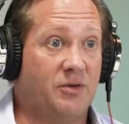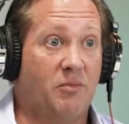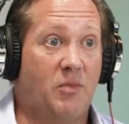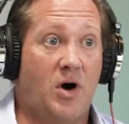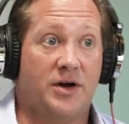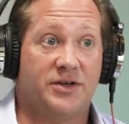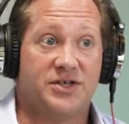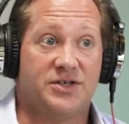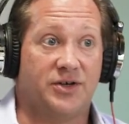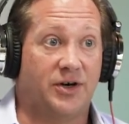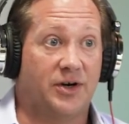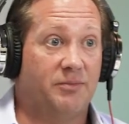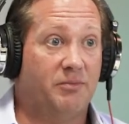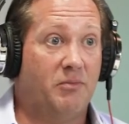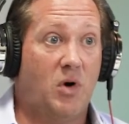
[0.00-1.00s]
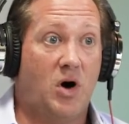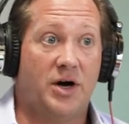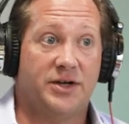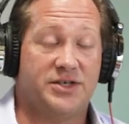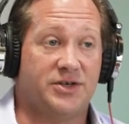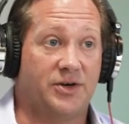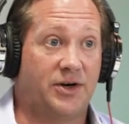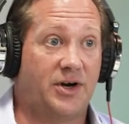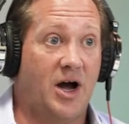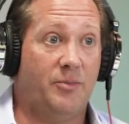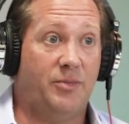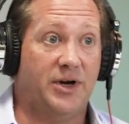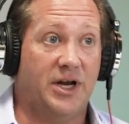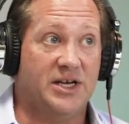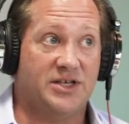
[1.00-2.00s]
are monster, monster yep.
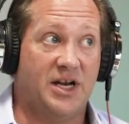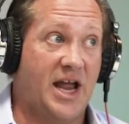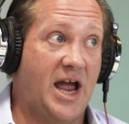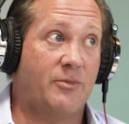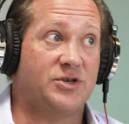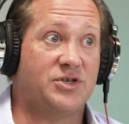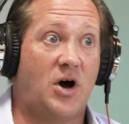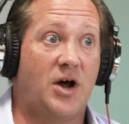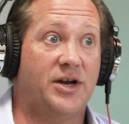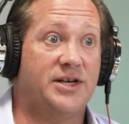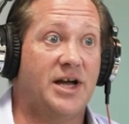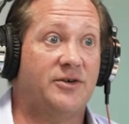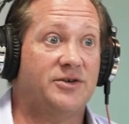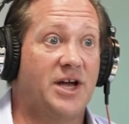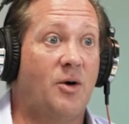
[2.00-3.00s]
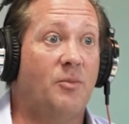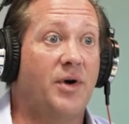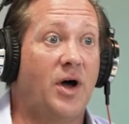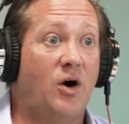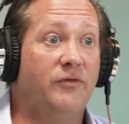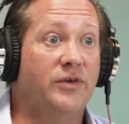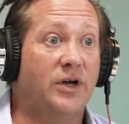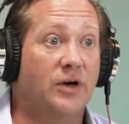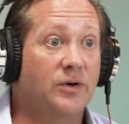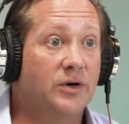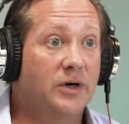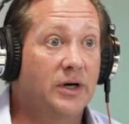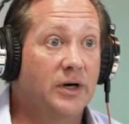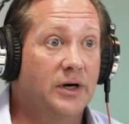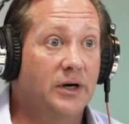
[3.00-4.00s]
companies, and Amazon in downtown Bellevue.
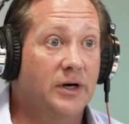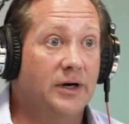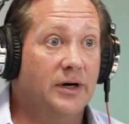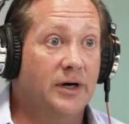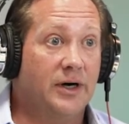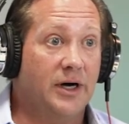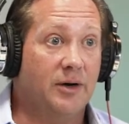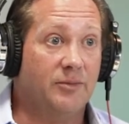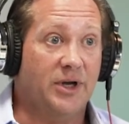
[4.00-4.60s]
Mm-hmm. I